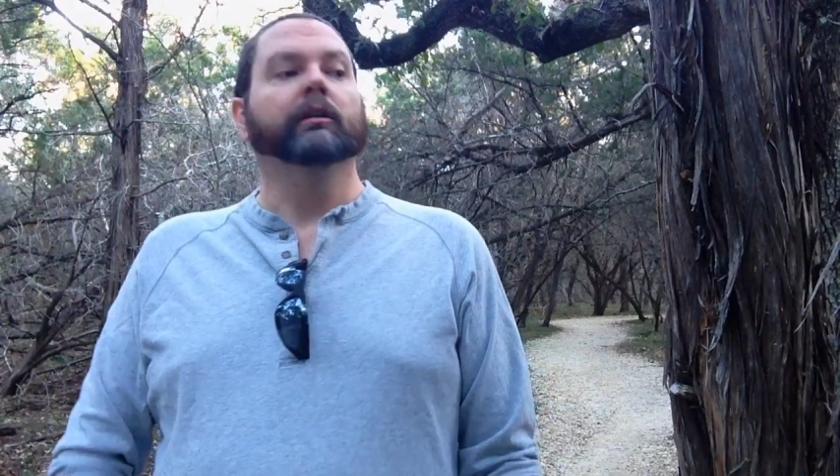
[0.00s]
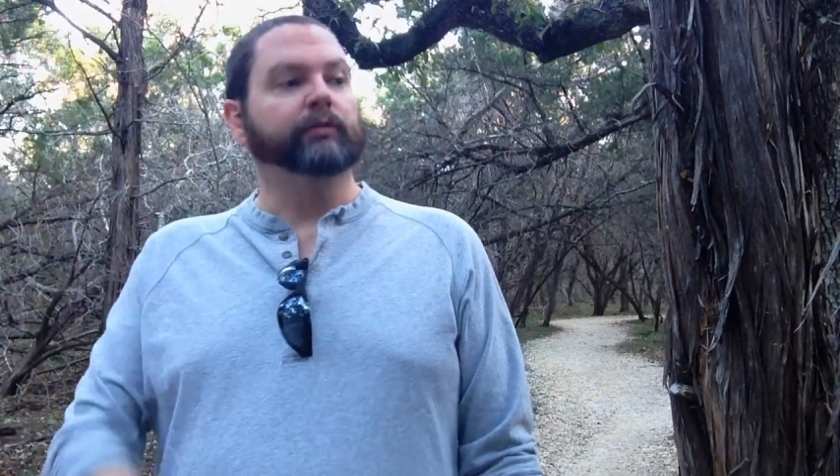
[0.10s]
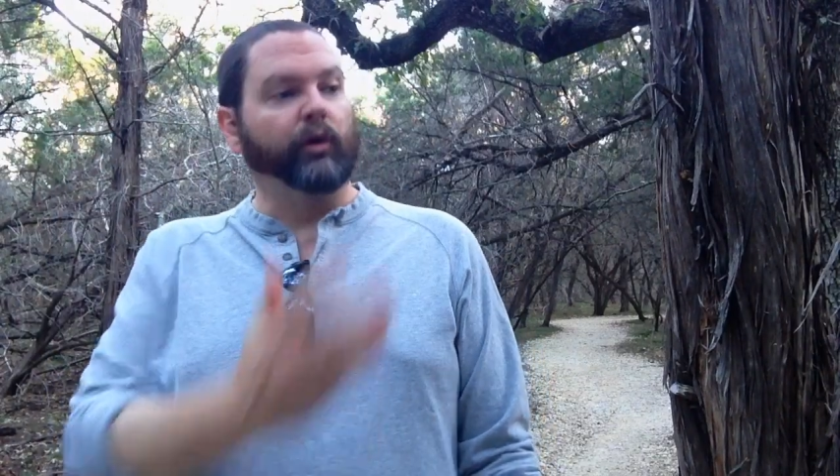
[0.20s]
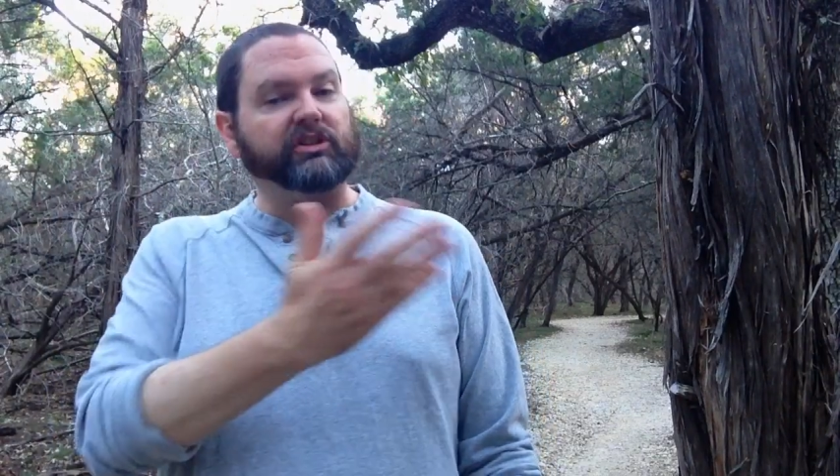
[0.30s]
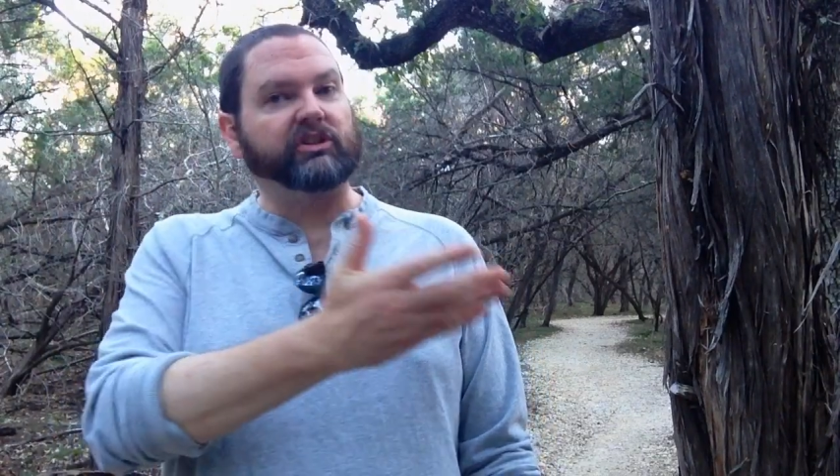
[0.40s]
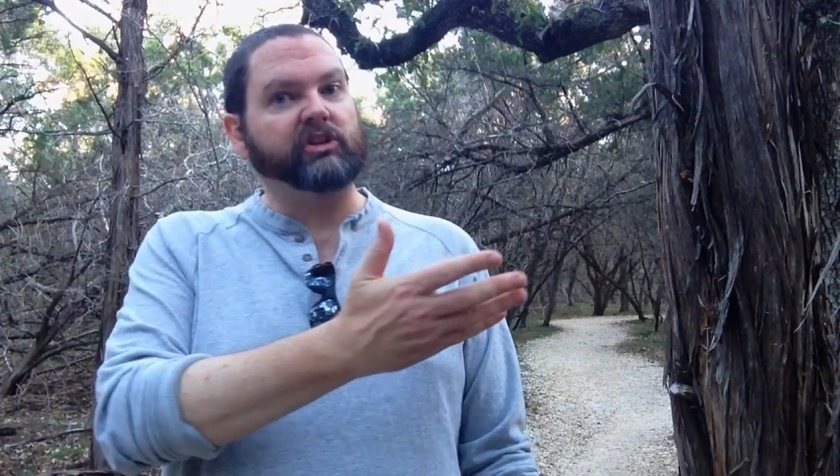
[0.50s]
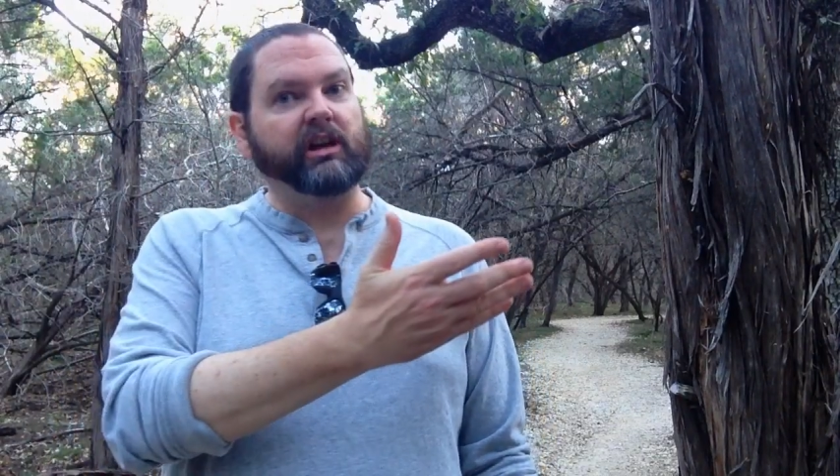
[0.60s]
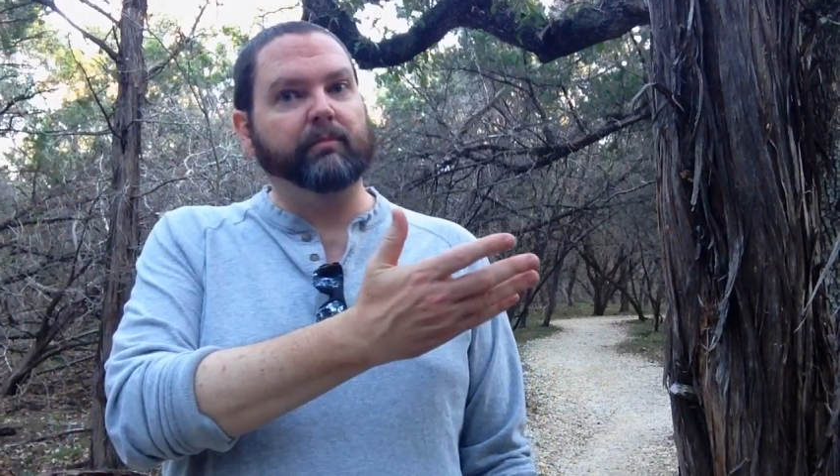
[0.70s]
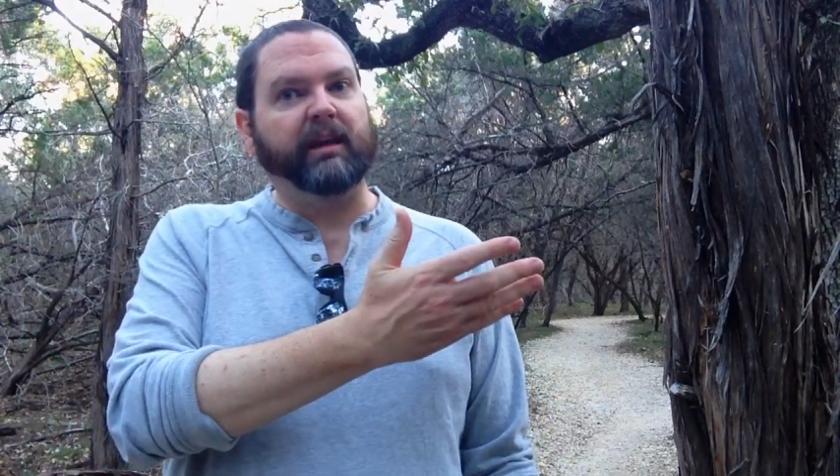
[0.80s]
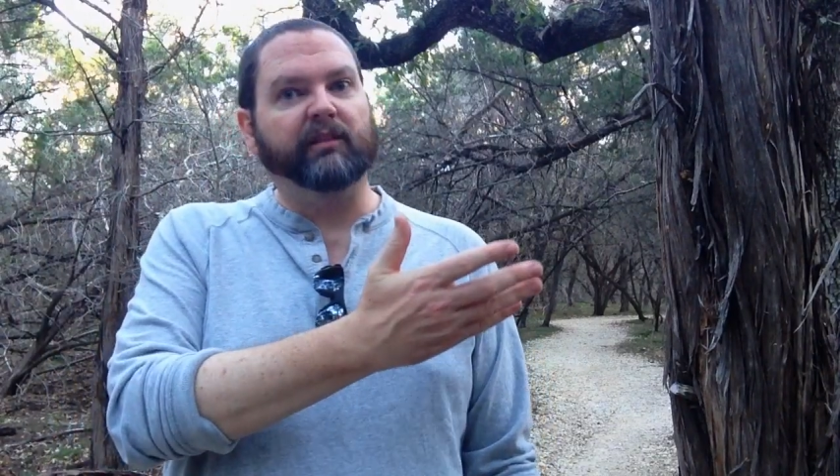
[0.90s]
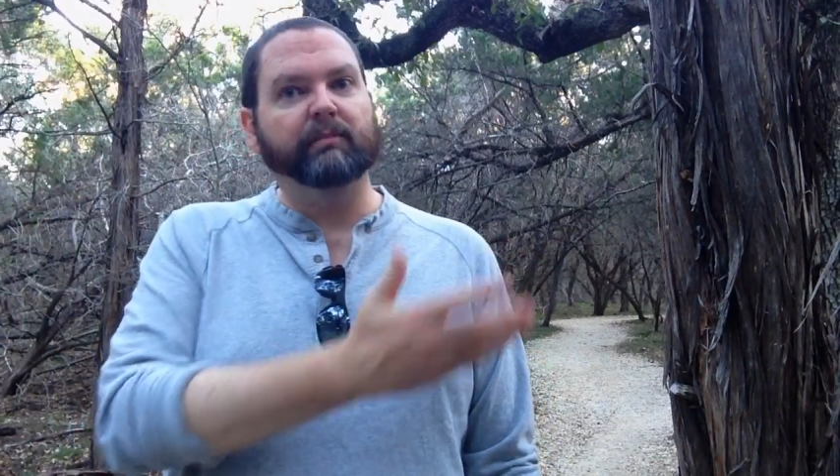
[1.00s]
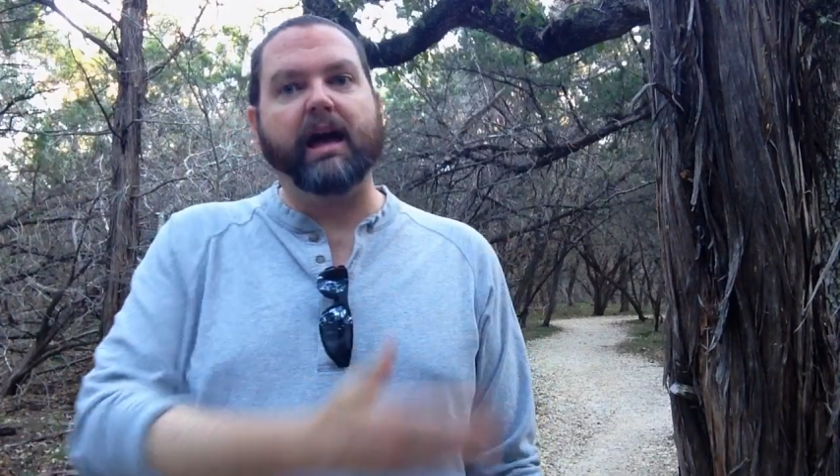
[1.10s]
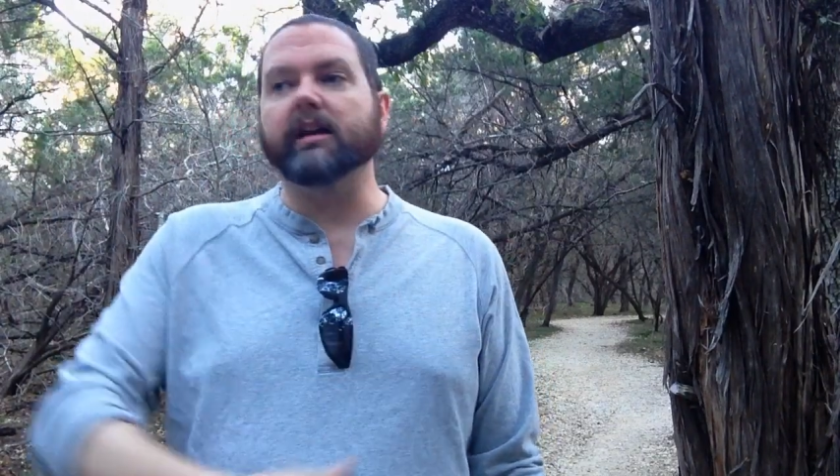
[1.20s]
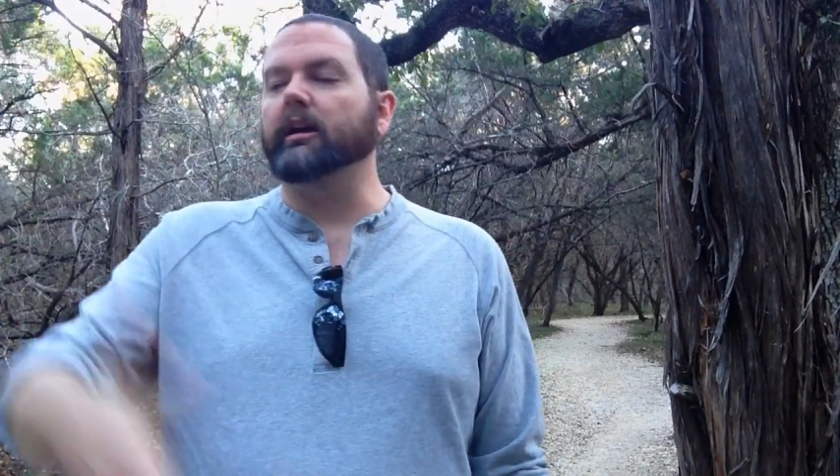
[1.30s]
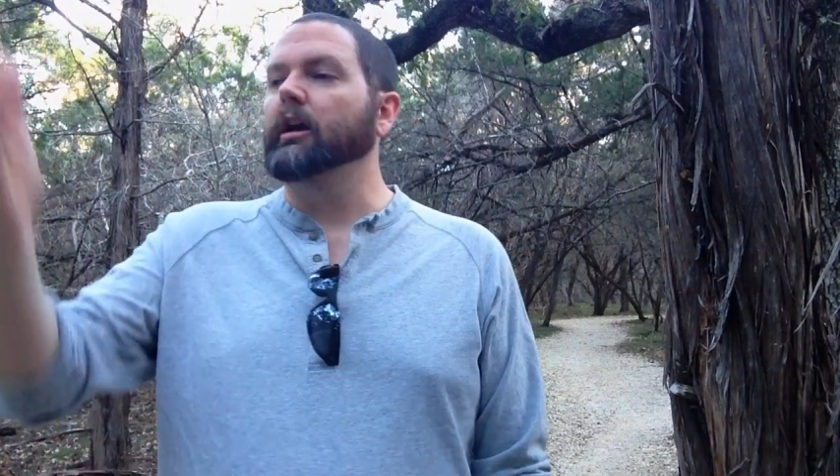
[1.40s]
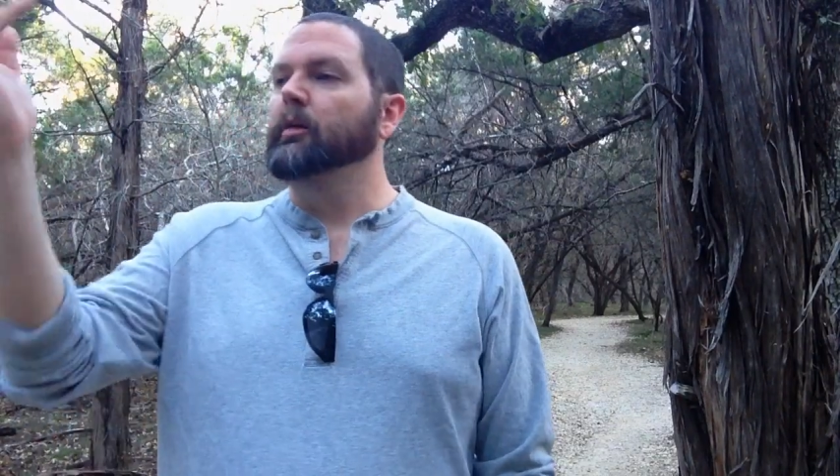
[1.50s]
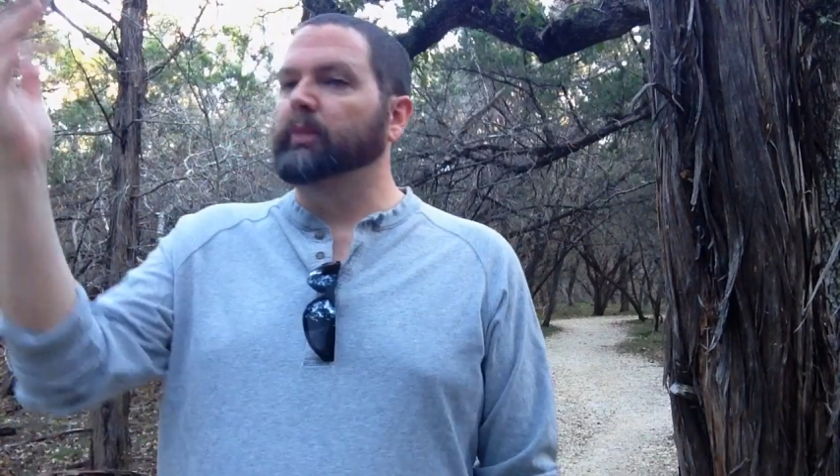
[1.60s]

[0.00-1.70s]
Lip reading: Forces are not made of matter,